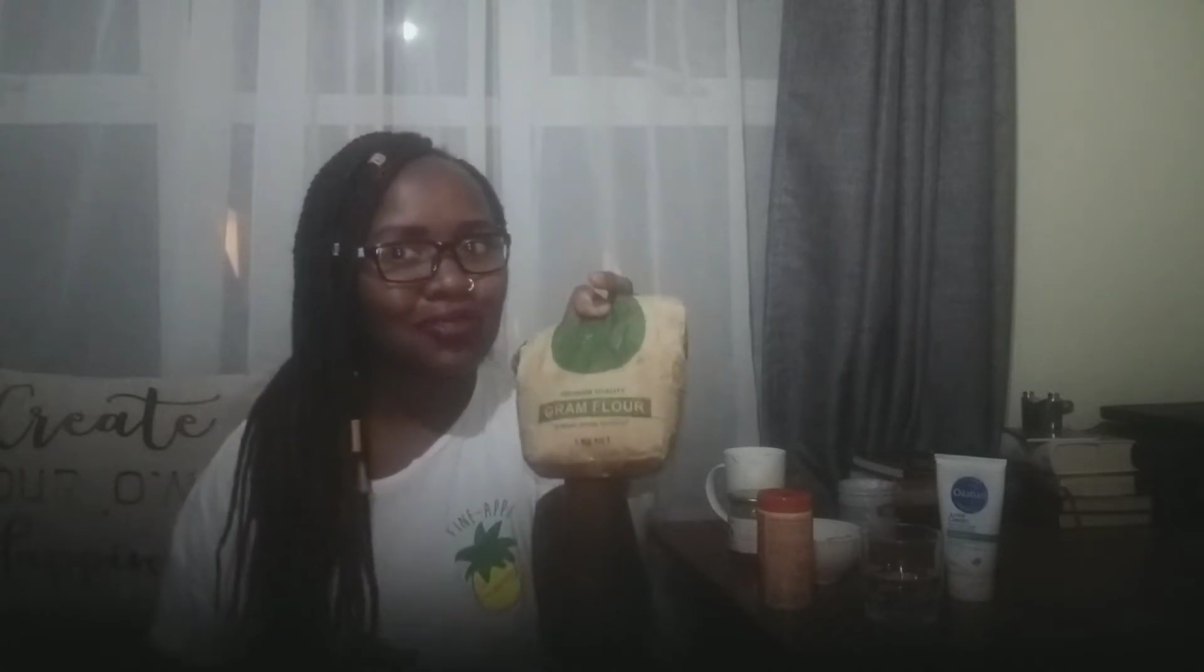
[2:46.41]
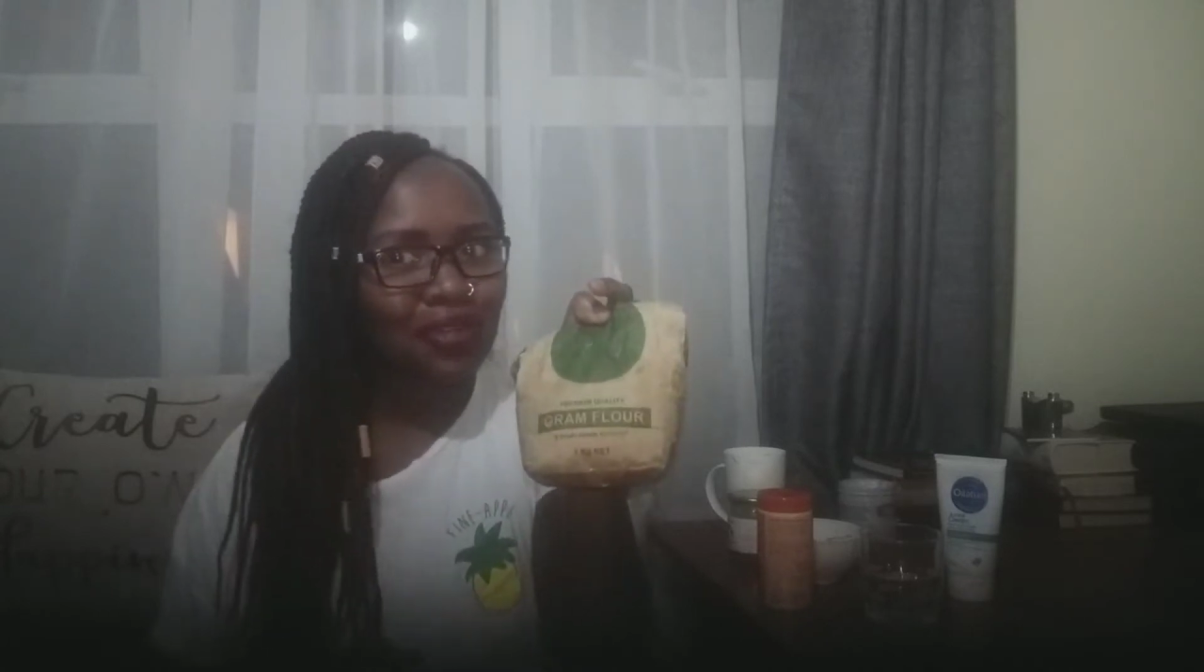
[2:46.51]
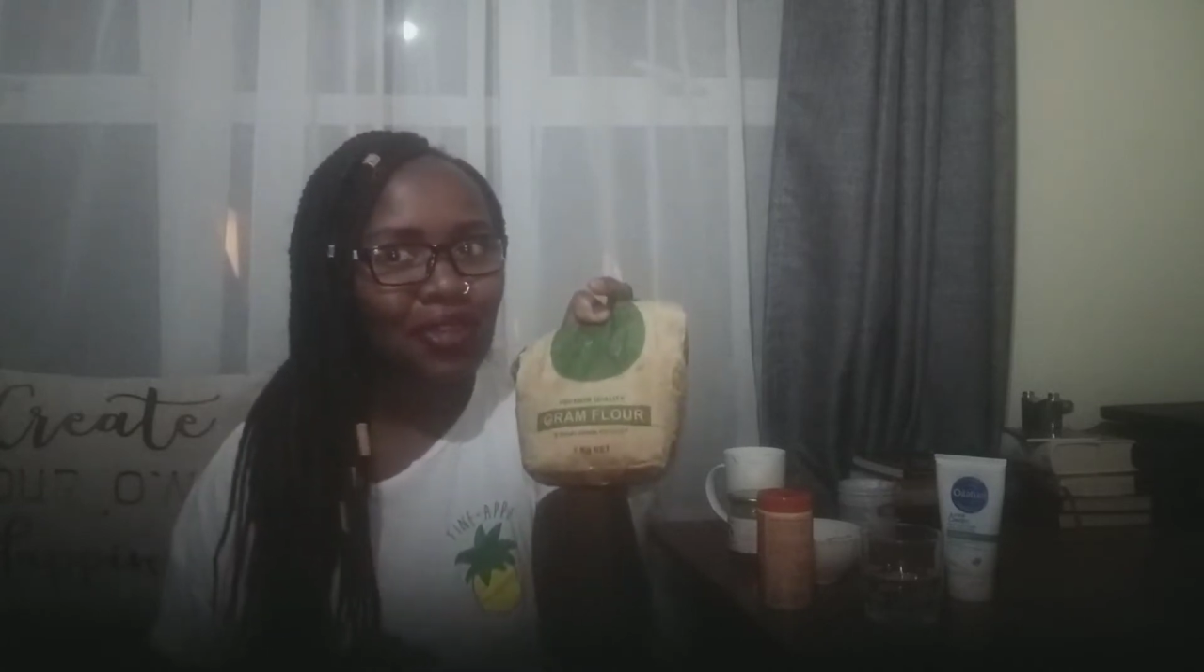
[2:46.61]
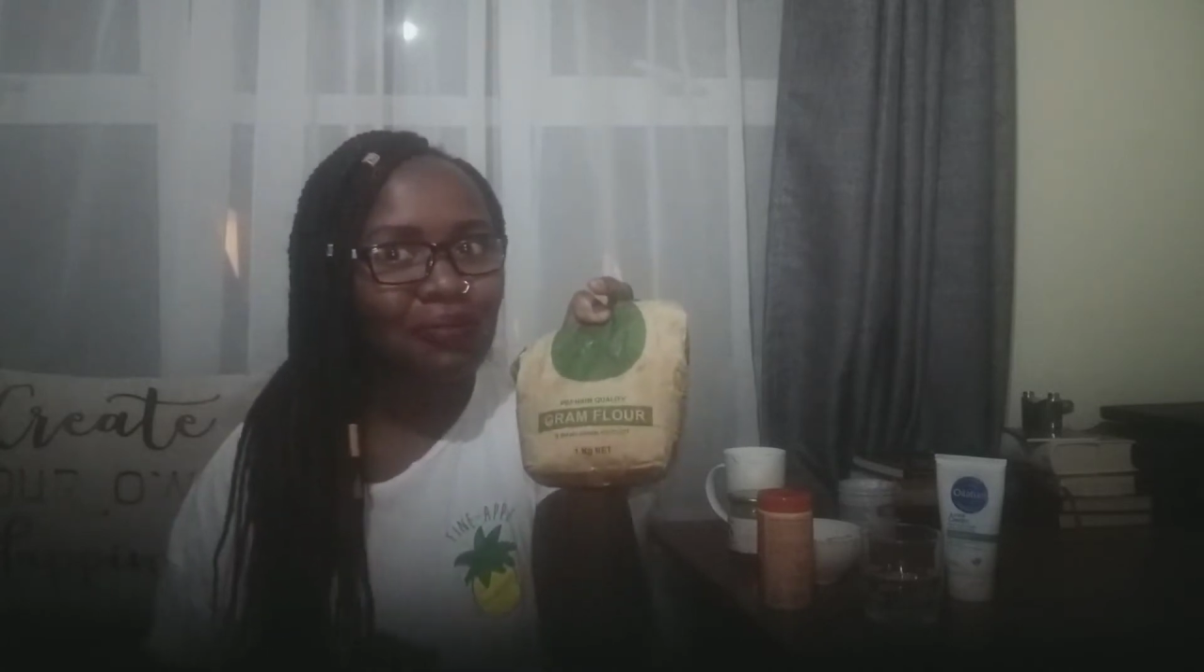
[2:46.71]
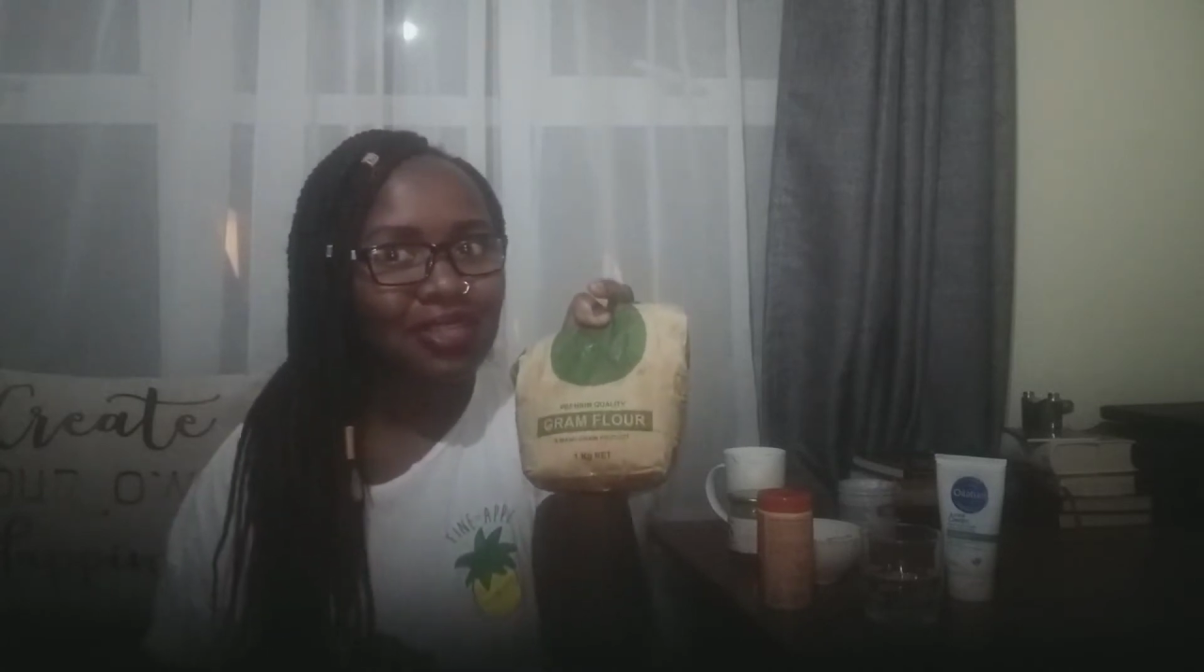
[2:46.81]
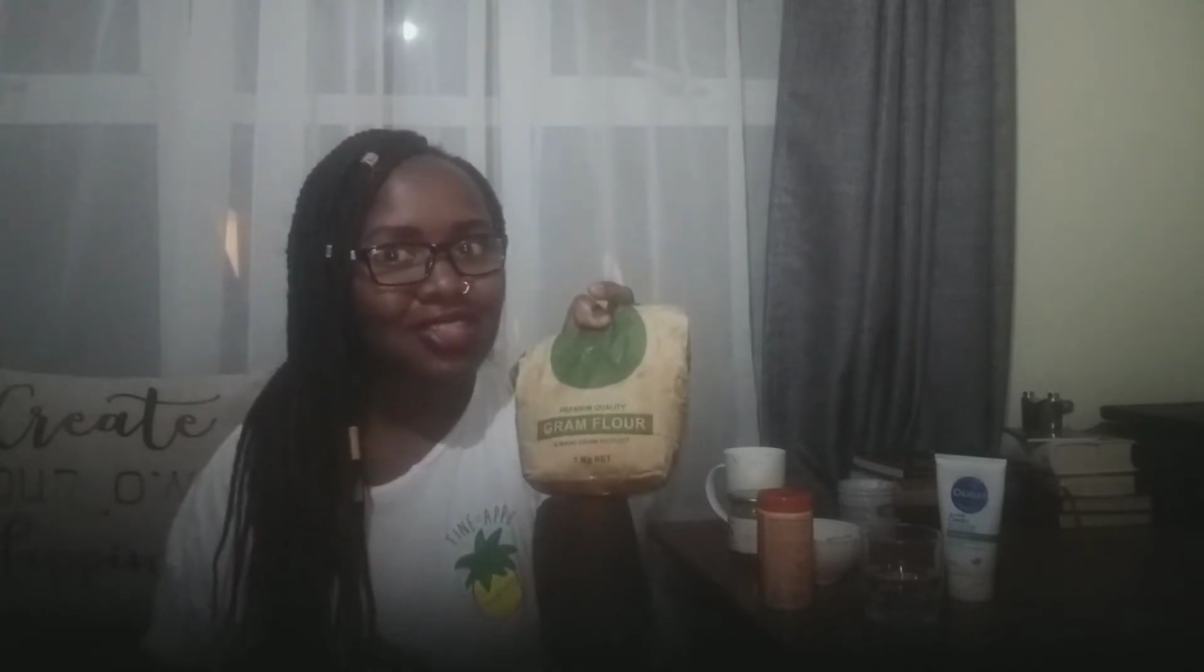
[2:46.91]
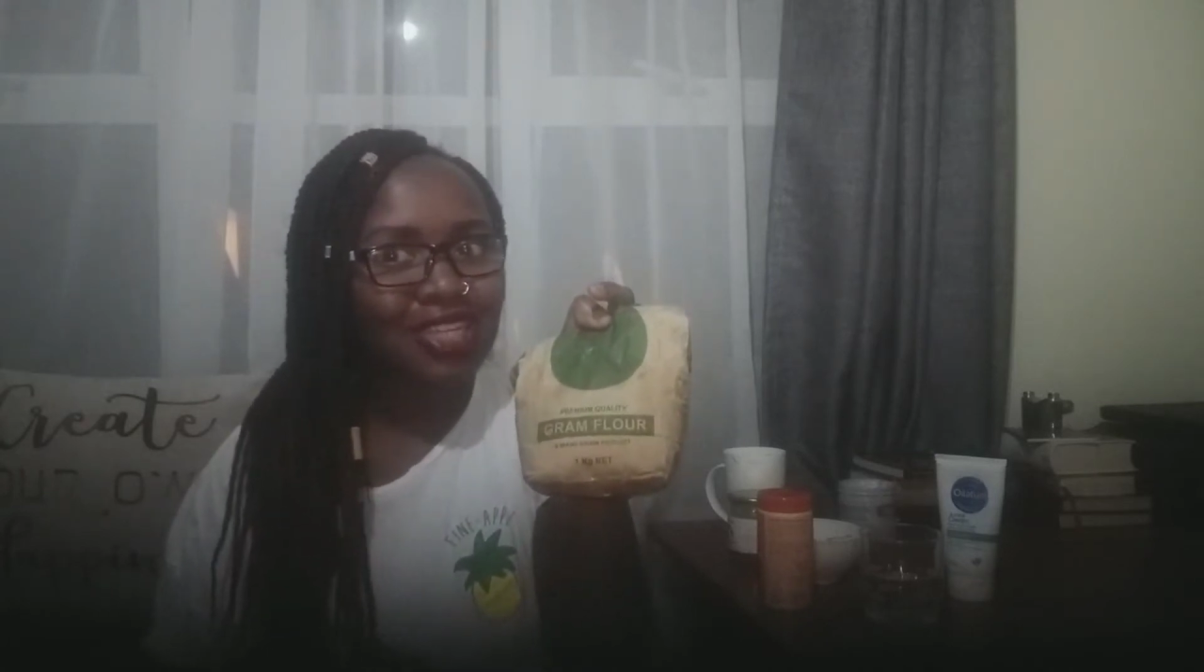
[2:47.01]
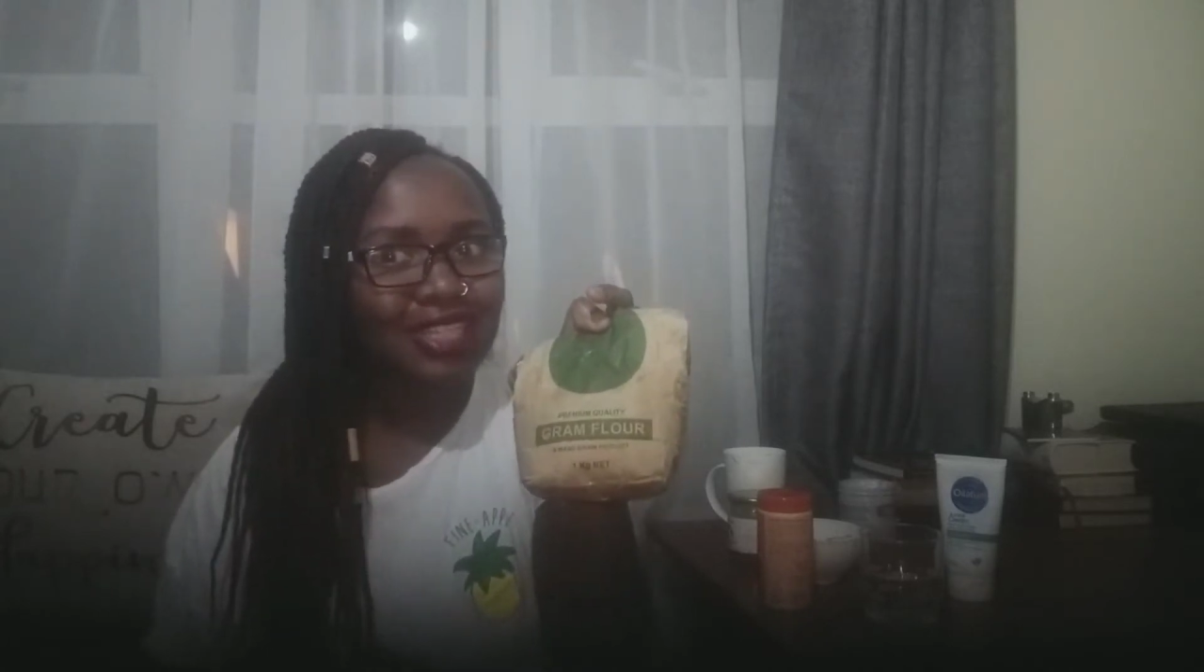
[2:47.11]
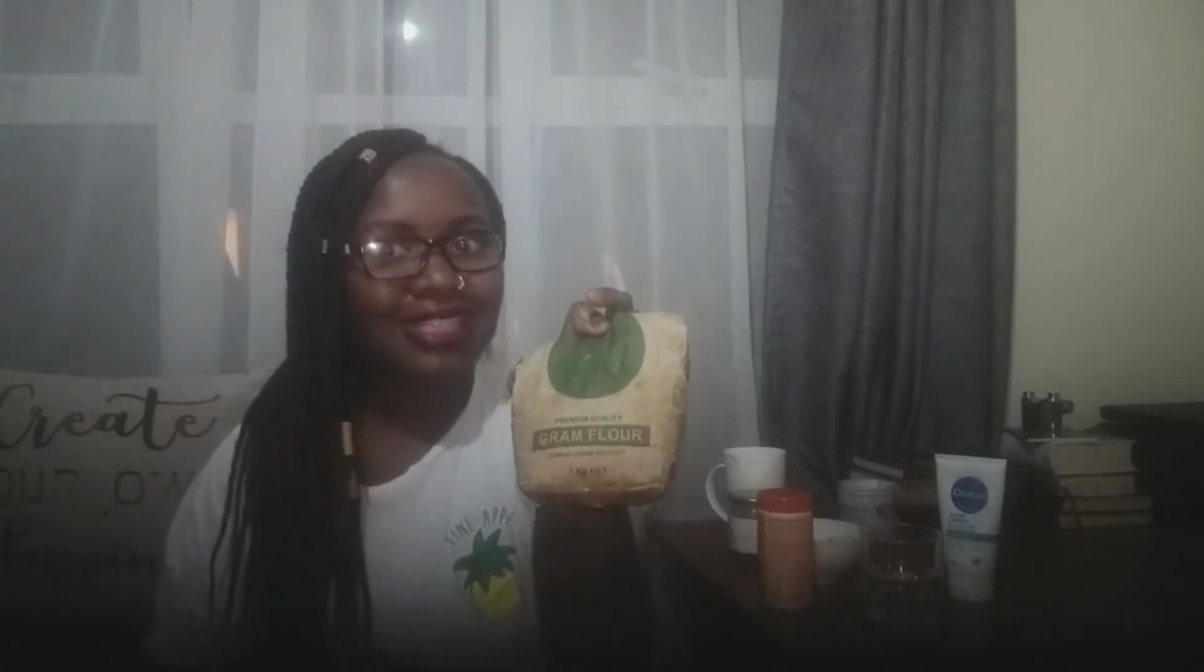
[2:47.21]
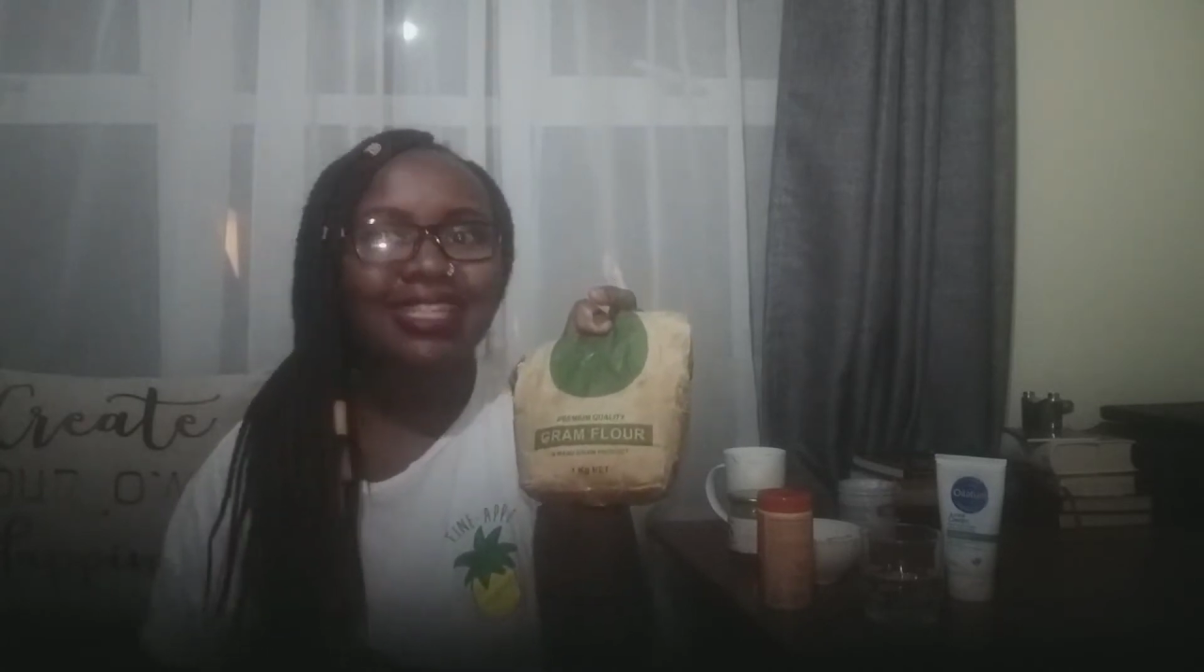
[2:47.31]
for your
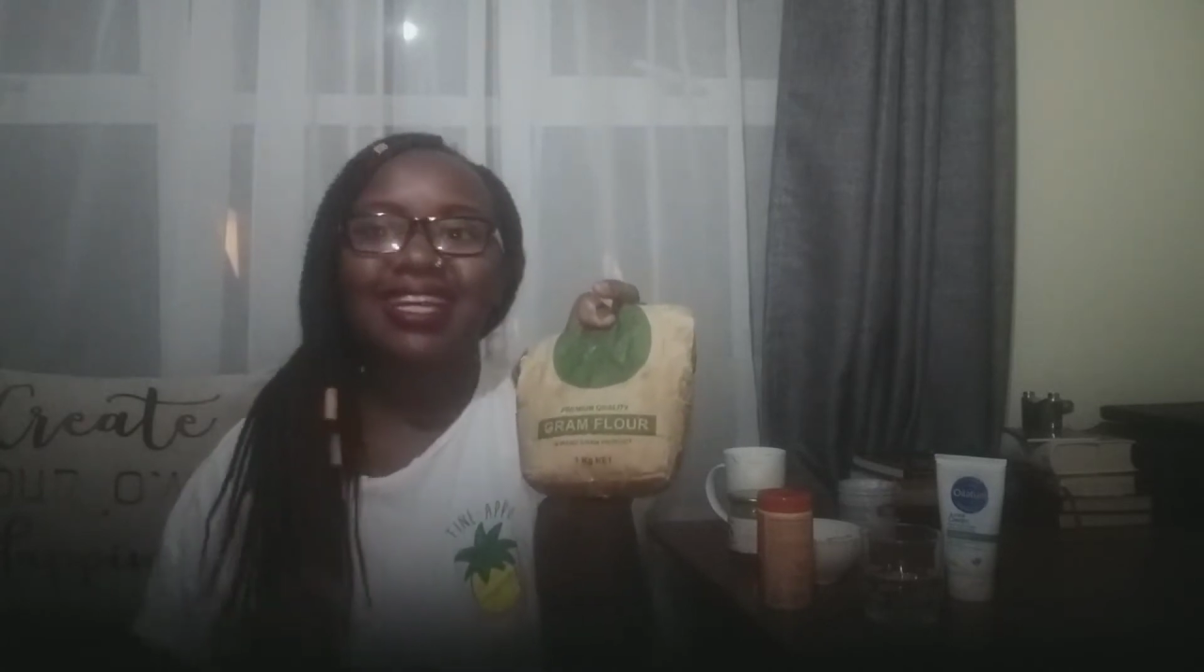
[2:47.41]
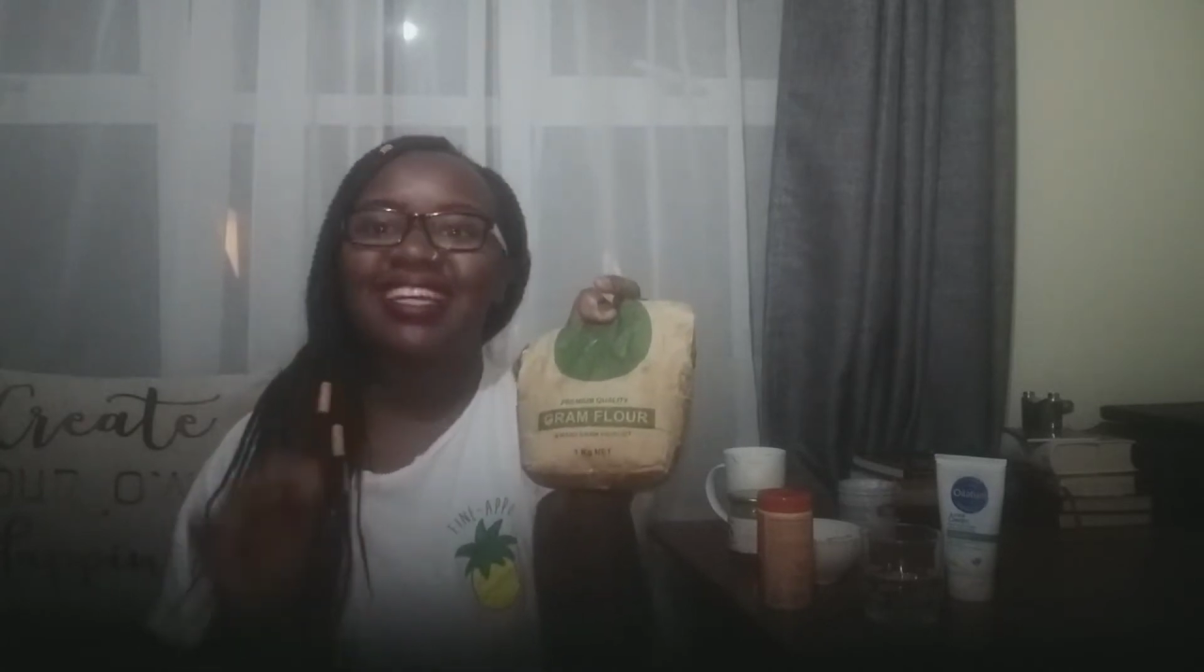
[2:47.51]
bhajias,